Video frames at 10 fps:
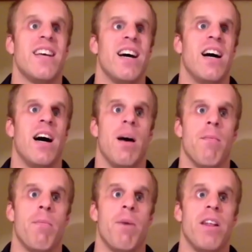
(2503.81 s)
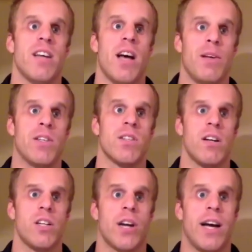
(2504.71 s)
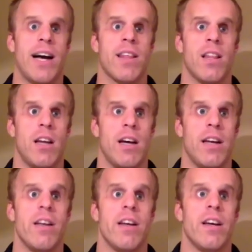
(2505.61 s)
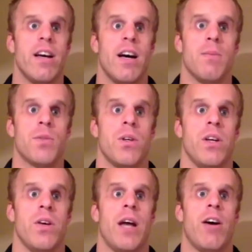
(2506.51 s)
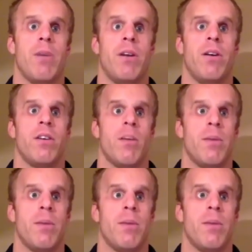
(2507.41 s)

by the time I started triathlon. Now I've been